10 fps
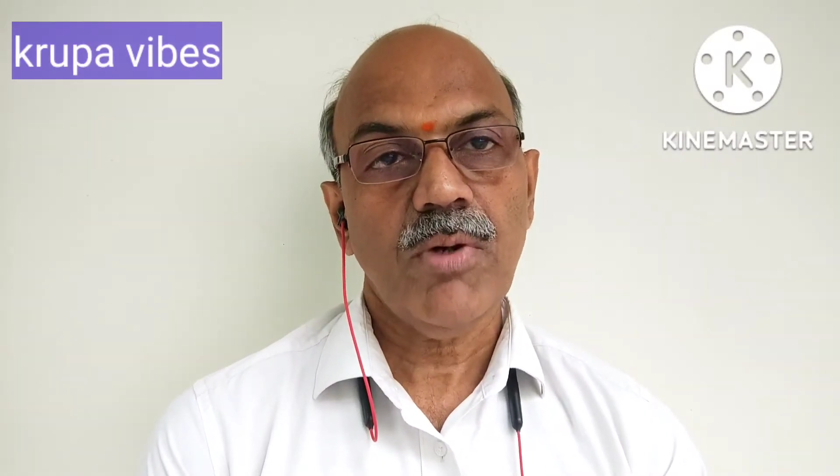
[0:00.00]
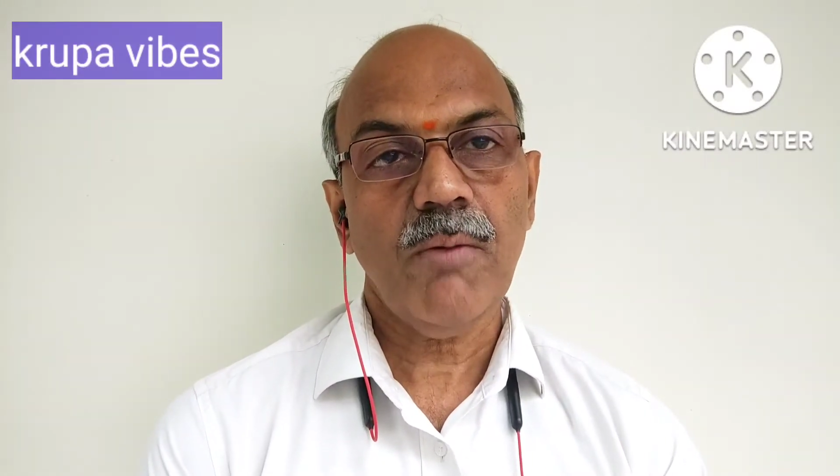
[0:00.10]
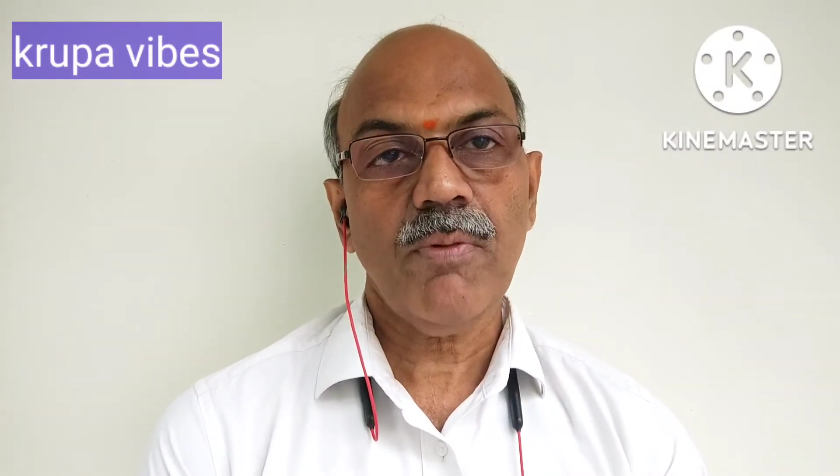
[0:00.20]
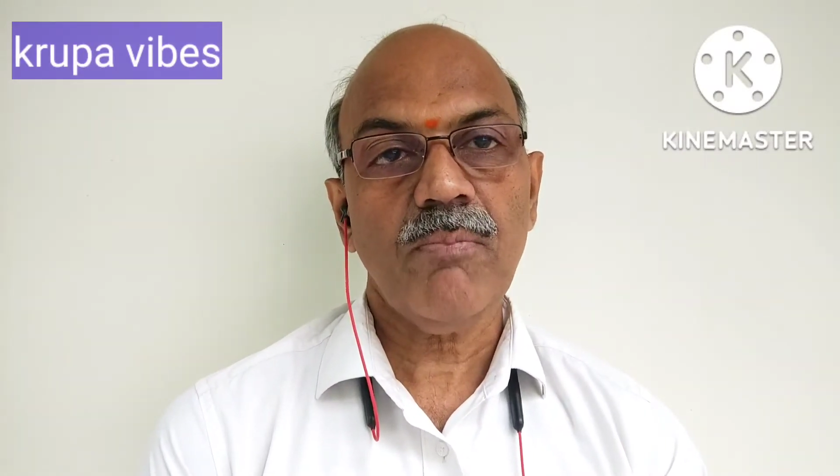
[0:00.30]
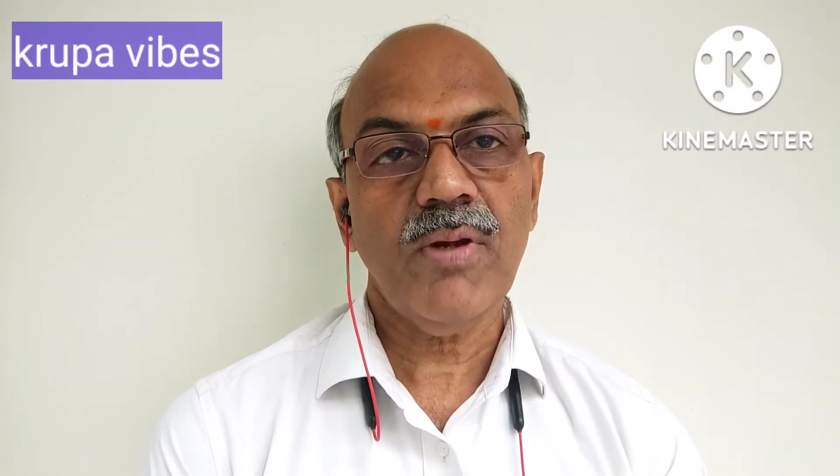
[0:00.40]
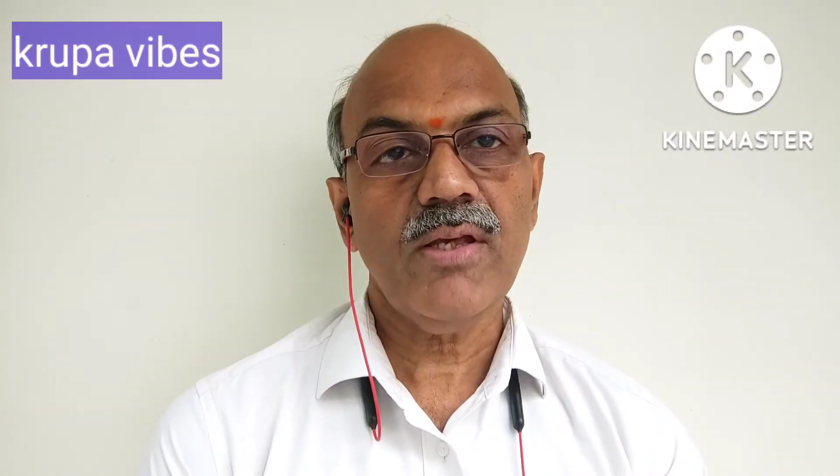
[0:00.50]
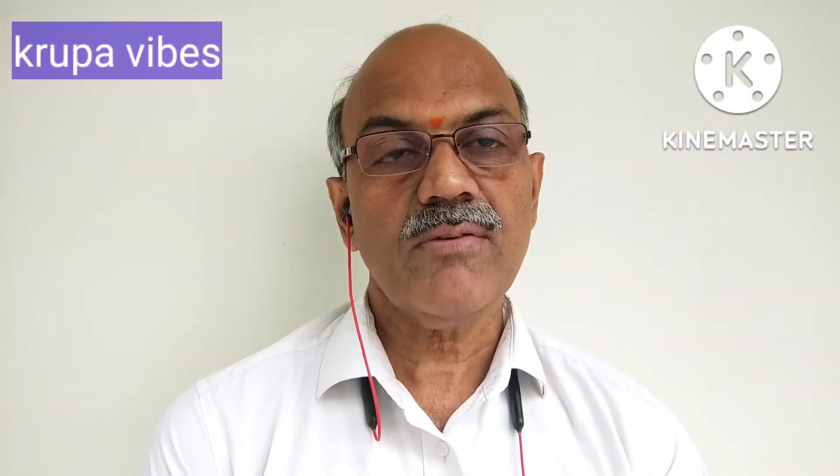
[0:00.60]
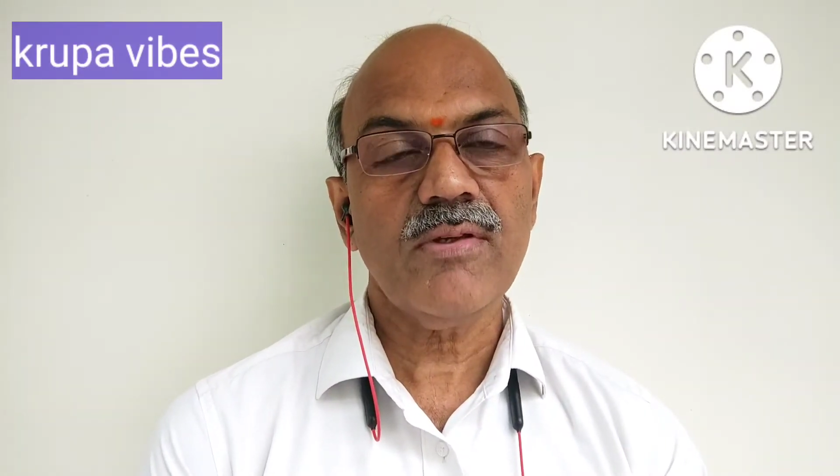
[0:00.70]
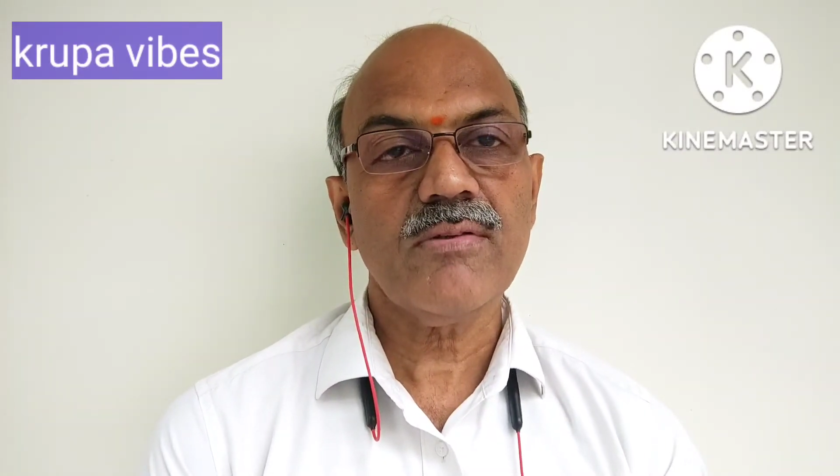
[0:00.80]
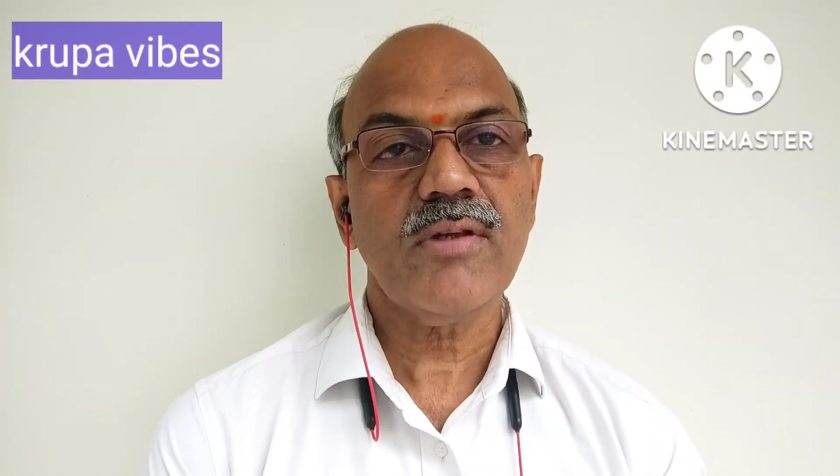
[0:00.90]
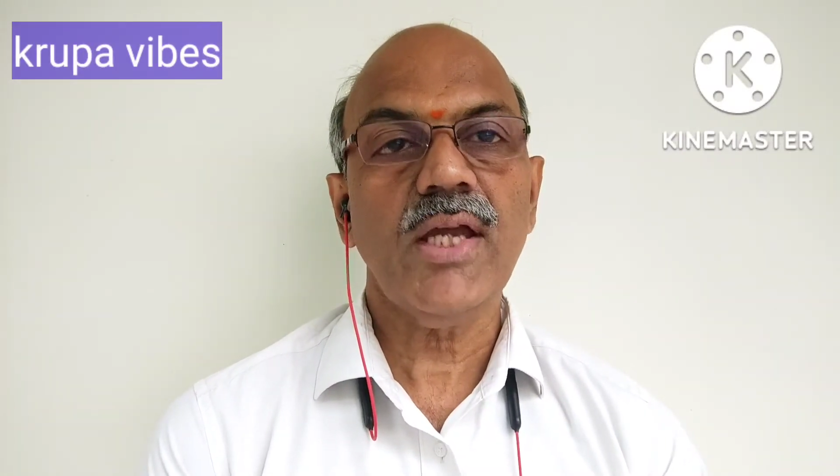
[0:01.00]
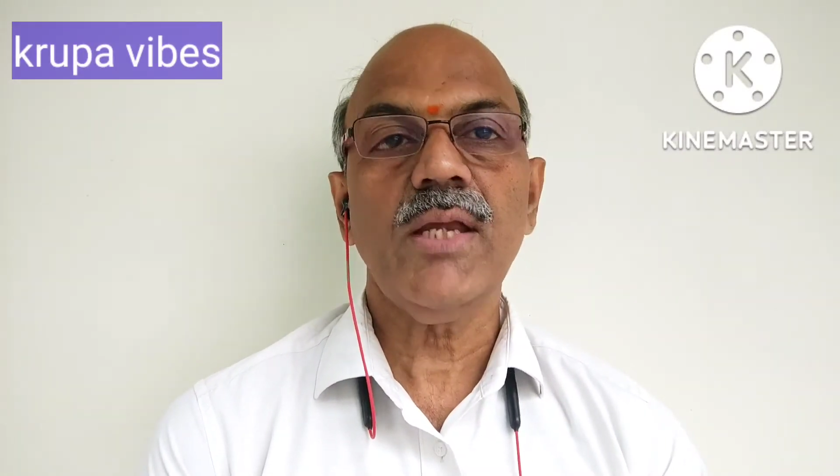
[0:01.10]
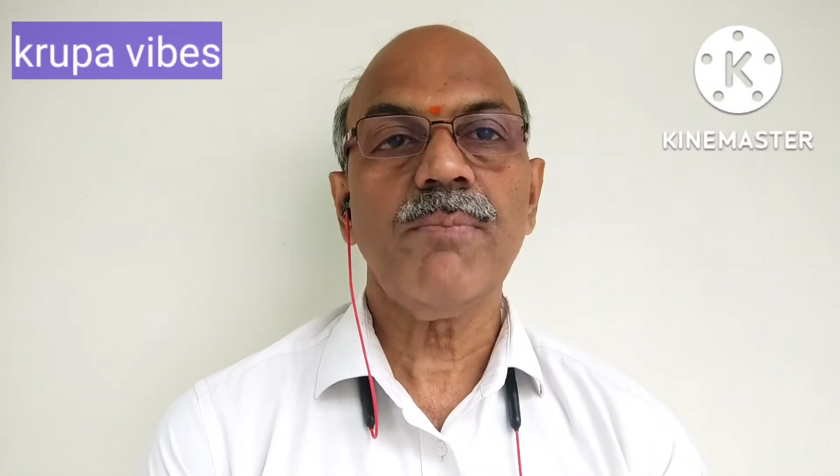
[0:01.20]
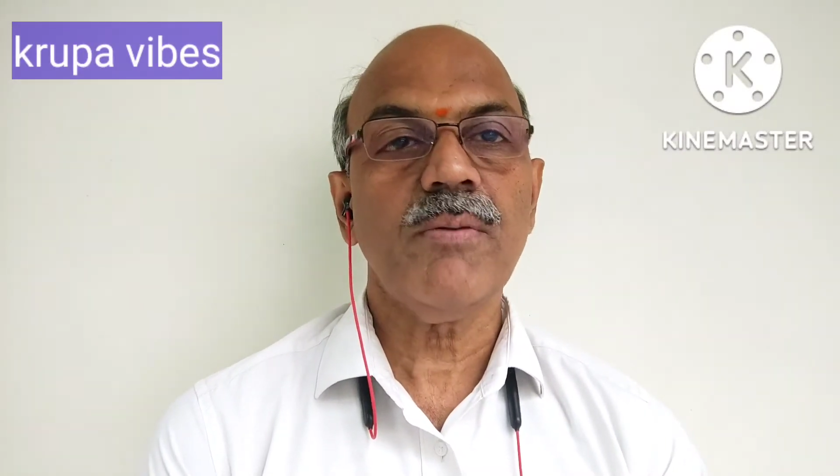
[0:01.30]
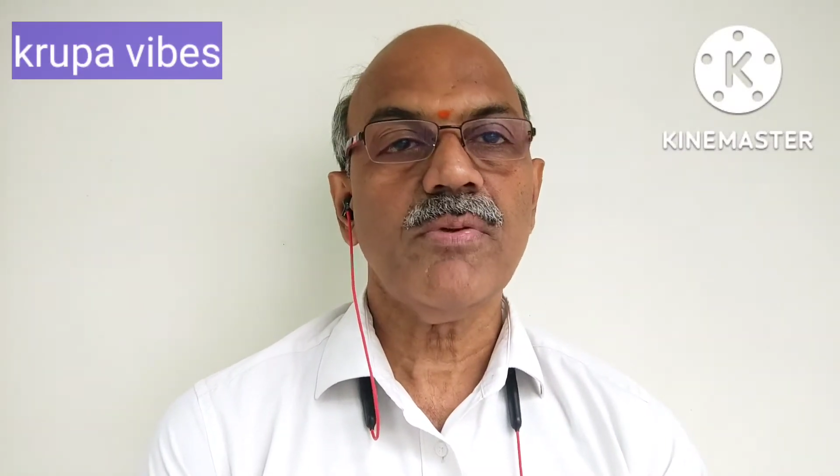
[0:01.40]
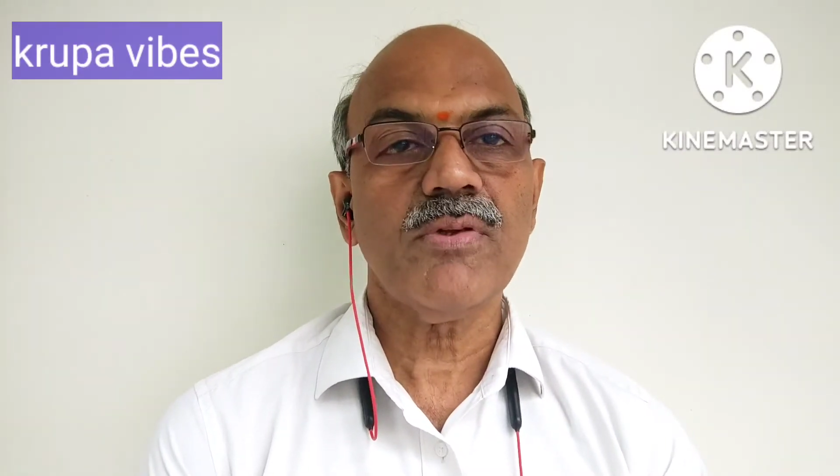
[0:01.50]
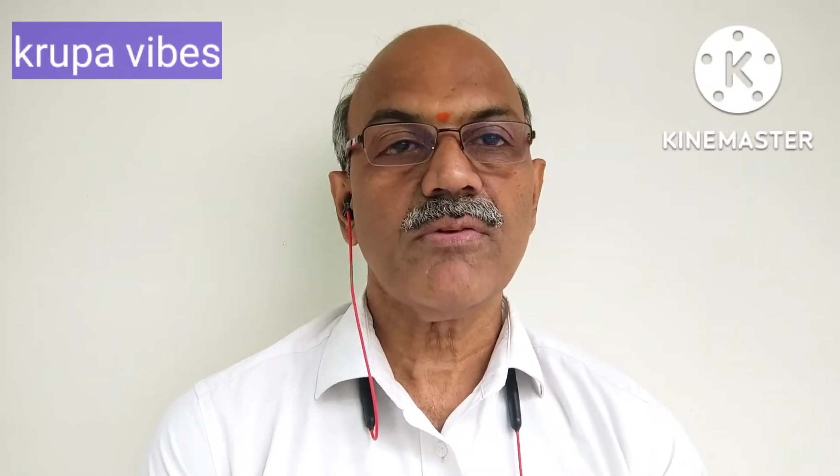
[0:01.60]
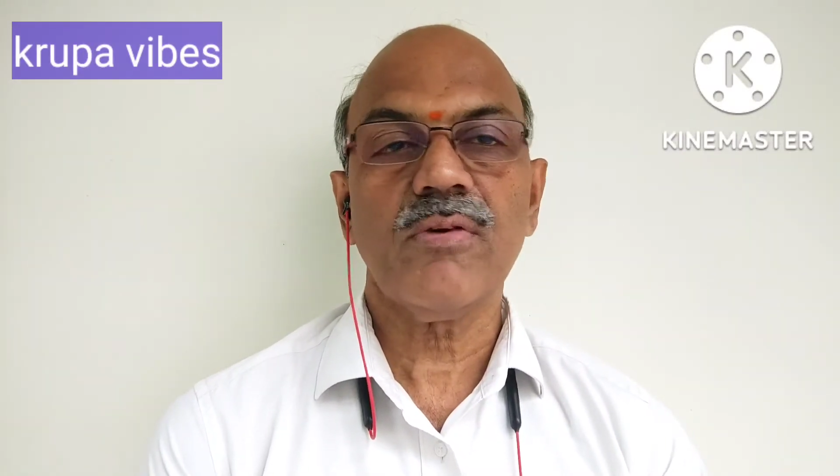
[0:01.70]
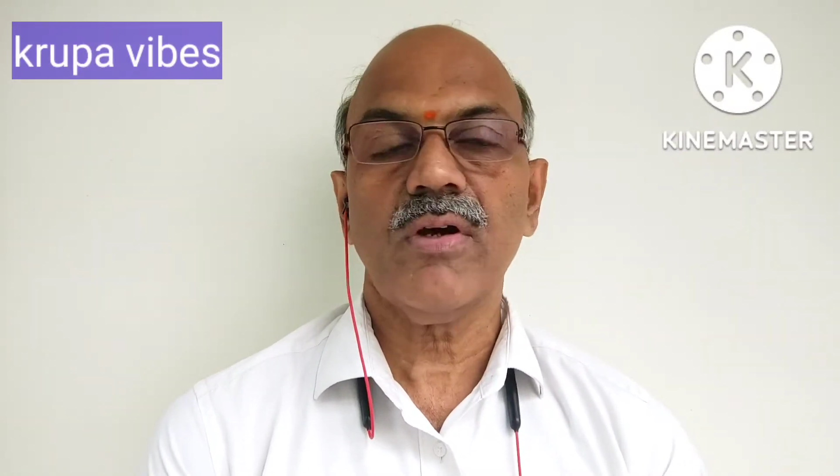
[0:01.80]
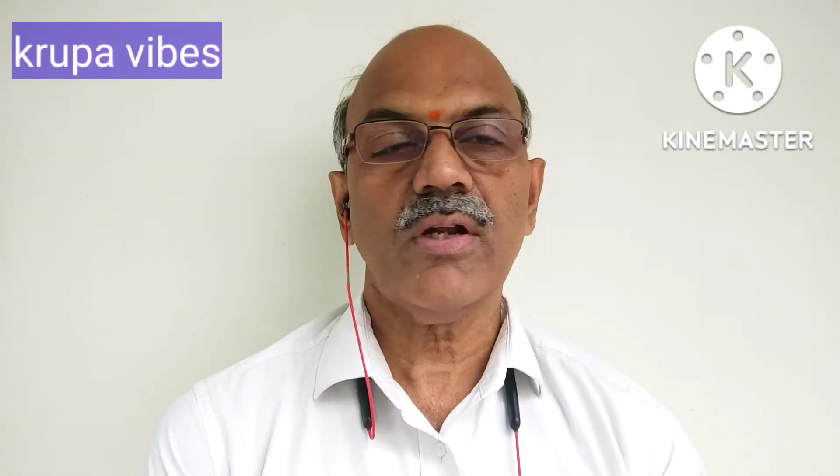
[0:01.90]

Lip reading: proper place is any premises.